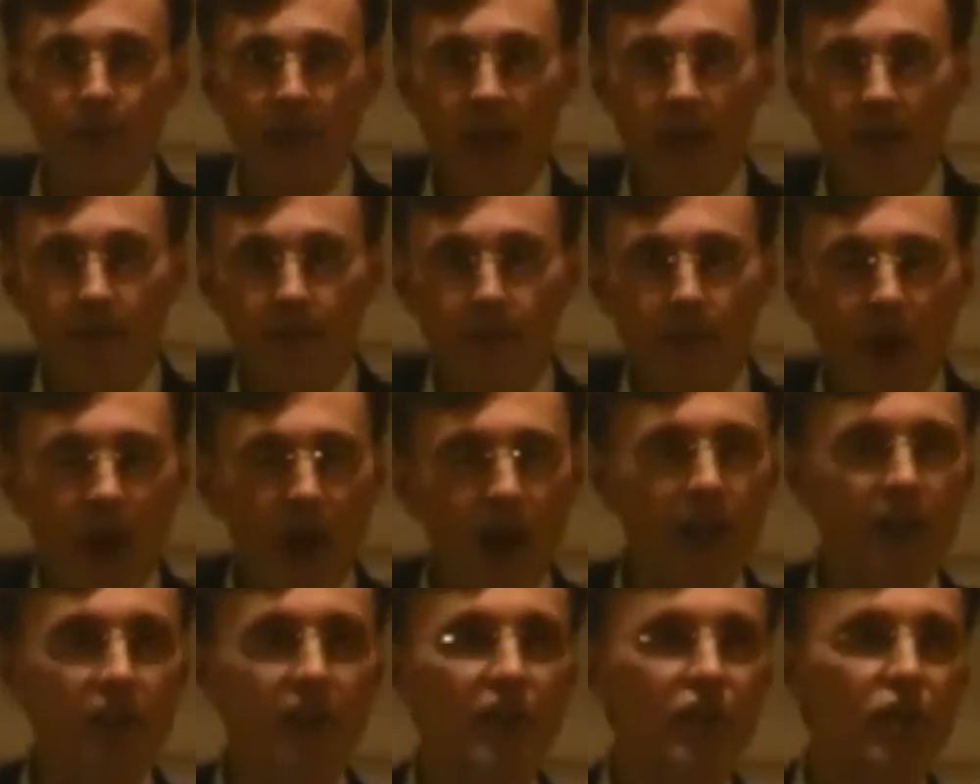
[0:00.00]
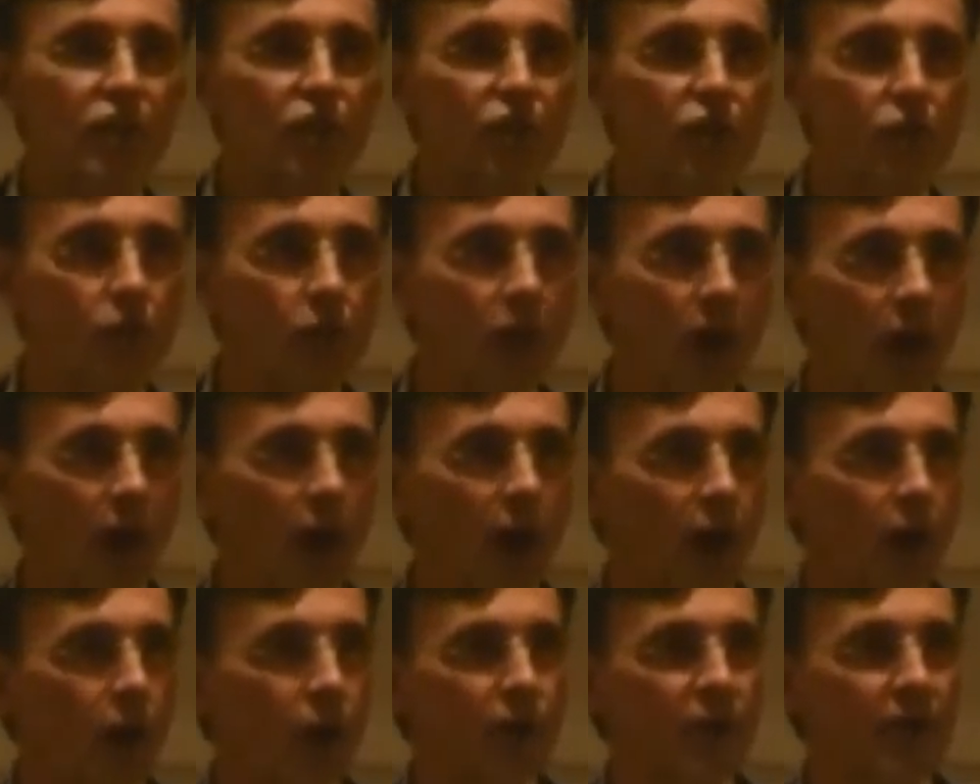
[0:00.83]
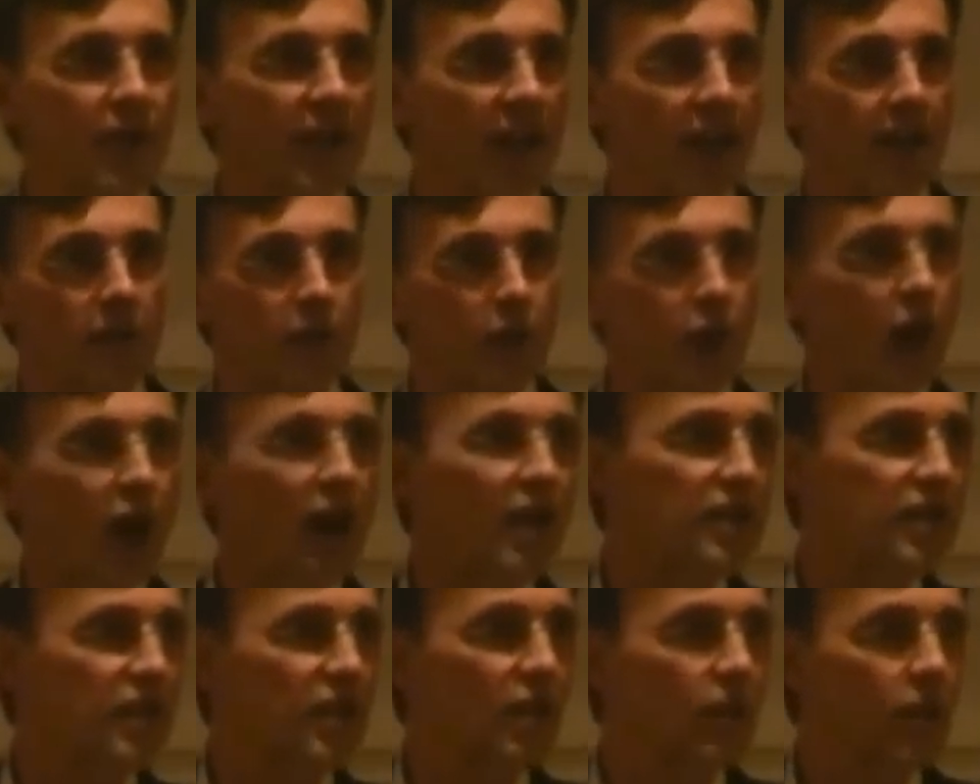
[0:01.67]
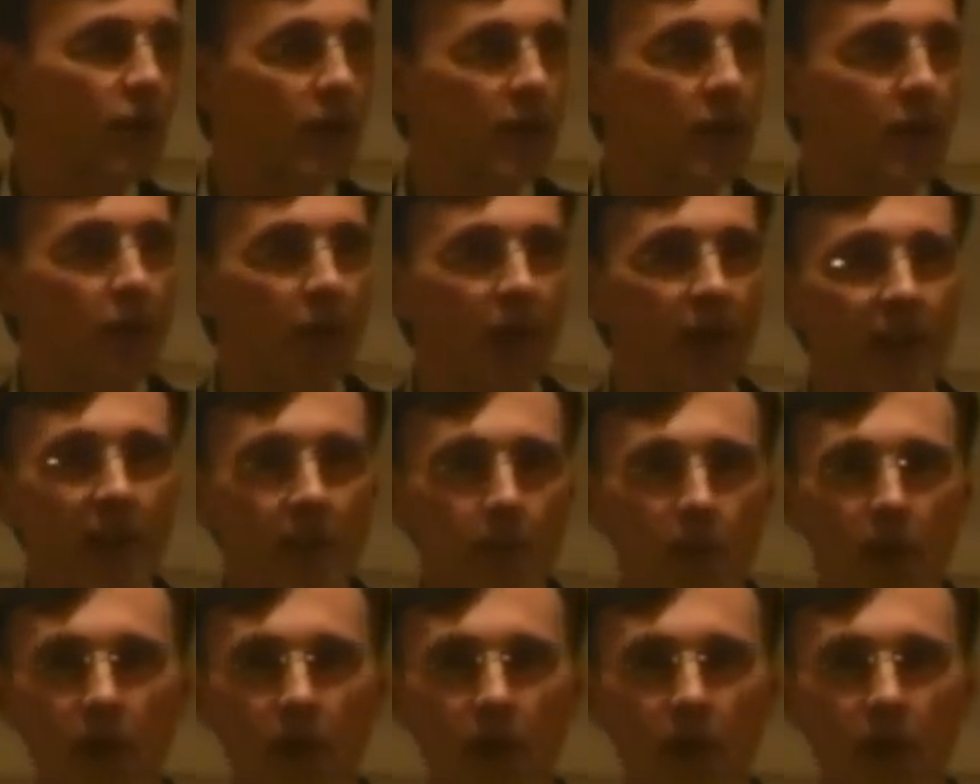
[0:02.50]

have politicians who are owned and have laws that are written by the